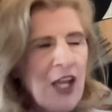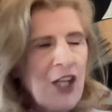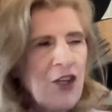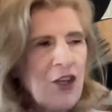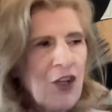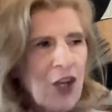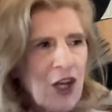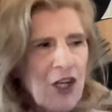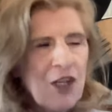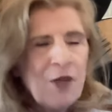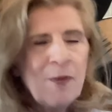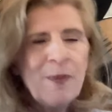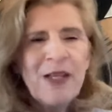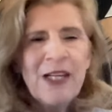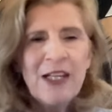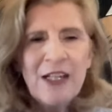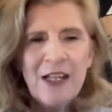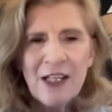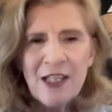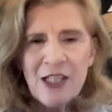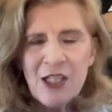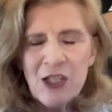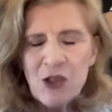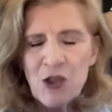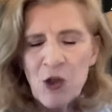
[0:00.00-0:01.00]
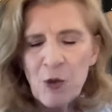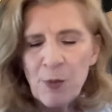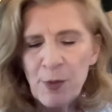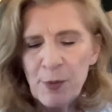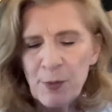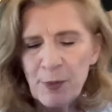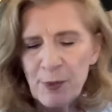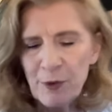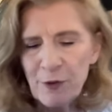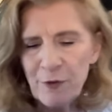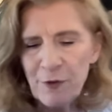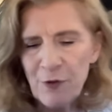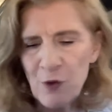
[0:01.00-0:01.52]
You're going to be an
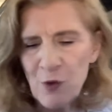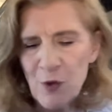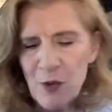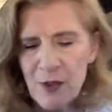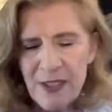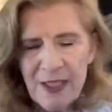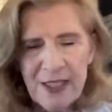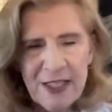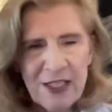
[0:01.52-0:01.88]
unstoppable force.